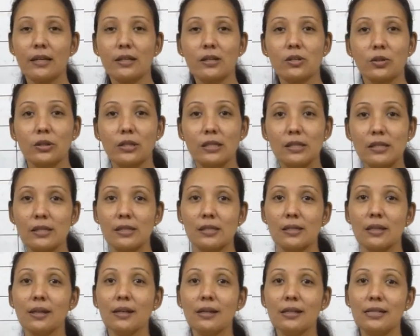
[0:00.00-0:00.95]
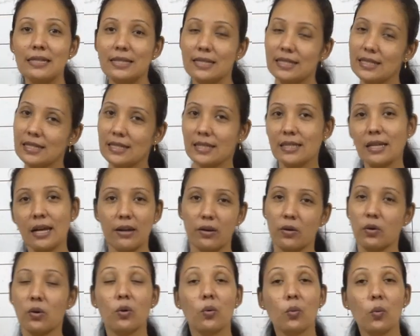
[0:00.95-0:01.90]
so, this is a
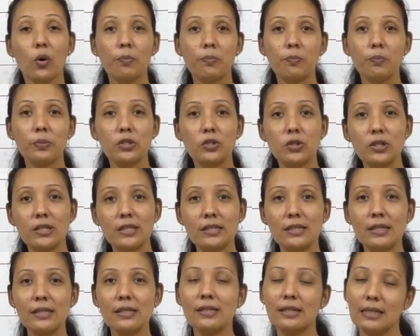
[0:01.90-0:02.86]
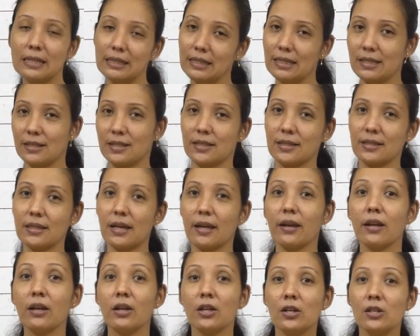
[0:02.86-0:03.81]
sun. What picture is this? Yes,
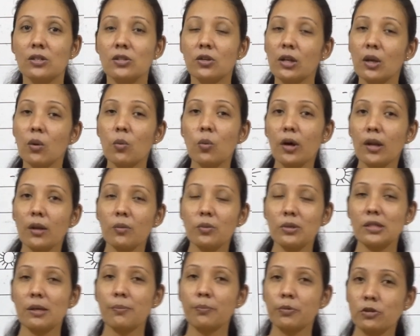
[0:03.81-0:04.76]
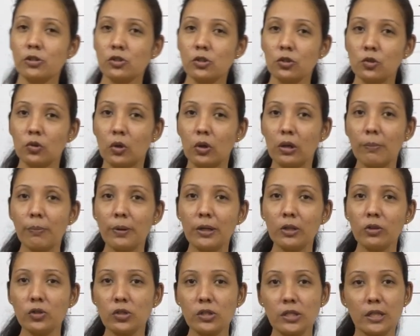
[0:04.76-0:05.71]
sun. So now what are we supposed to do?
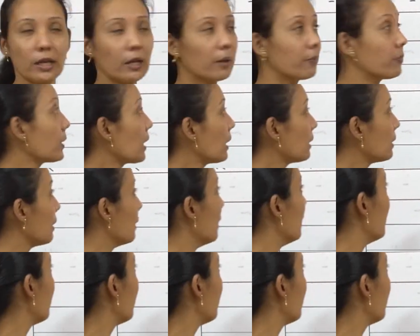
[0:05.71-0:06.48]
Pendo cheyanam anna